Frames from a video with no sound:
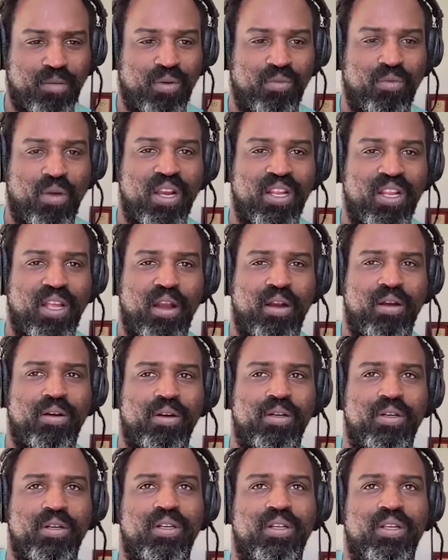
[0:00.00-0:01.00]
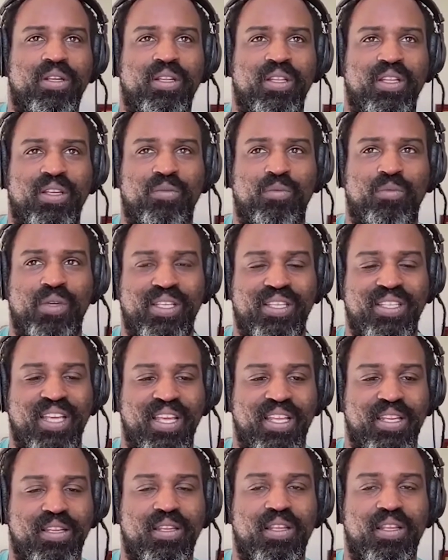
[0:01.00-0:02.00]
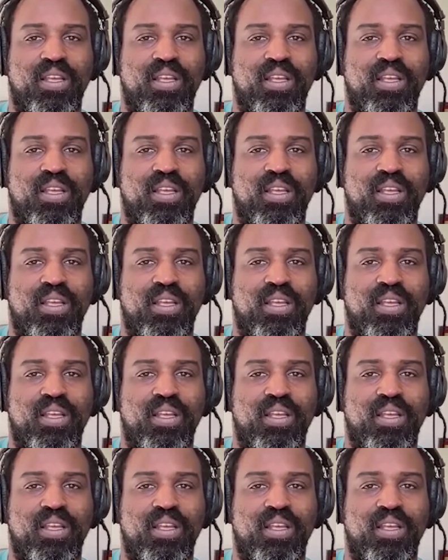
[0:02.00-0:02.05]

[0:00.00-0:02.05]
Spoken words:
but Ronnie got hurt, I think in week 10.